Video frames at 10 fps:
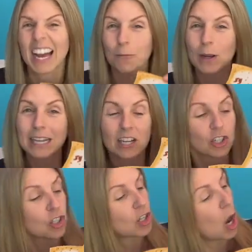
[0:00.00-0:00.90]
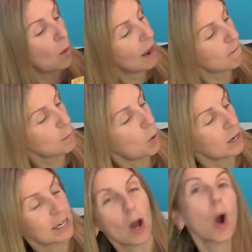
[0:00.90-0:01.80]
and we can show
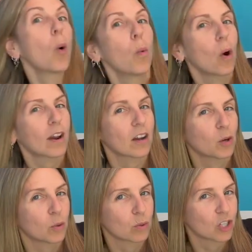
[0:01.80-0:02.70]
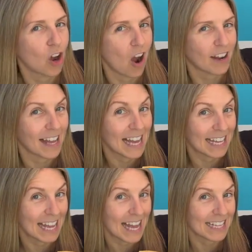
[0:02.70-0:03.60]
everybody what a cool shark
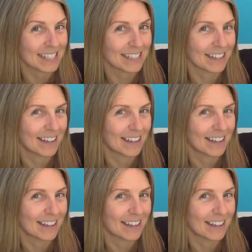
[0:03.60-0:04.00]
it is.